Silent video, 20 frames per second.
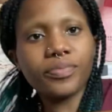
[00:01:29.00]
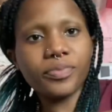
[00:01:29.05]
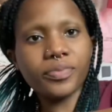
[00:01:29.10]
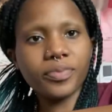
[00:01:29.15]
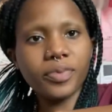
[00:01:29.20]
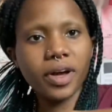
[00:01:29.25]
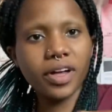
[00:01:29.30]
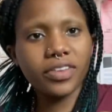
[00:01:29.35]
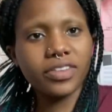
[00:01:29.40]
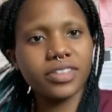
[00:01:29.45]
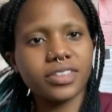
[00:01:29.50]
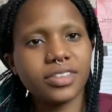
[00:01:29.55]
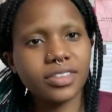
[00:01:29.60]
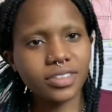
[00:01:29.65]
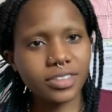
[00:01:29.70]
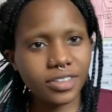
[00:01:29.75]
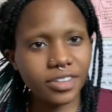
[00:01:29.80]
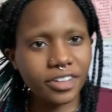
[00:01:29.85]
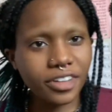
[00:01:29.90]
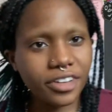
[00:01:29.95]
Right, this
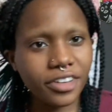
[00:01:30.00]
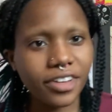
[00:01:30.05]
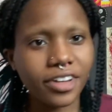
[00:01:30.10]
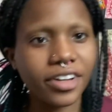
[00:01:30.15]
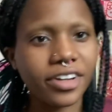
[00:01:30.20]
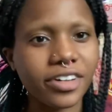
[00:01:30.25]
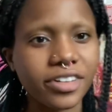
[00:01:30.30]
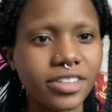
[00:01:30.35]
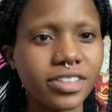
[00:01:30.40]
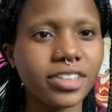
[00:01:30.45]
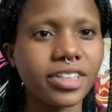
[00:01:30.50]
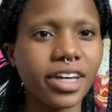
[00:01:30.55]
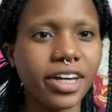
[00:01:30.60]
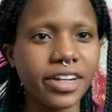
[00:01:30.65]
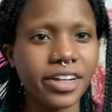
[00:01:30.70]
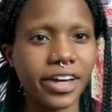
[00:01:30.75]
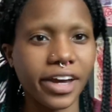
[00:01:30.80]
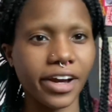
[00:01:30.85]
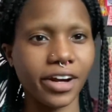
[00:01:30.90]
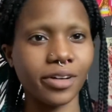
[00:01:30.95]
is looking like a
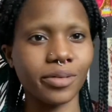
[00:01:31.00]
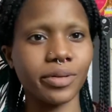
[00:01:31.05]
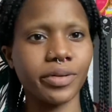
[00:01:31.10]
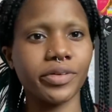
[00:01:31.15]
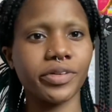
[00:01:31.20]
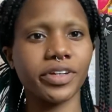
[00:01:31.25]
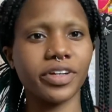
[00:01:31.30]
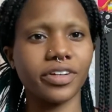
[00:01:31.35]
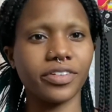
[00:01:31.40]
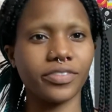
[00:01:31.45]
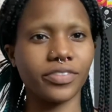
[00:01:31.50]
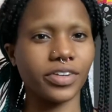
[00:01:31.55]
skincare routine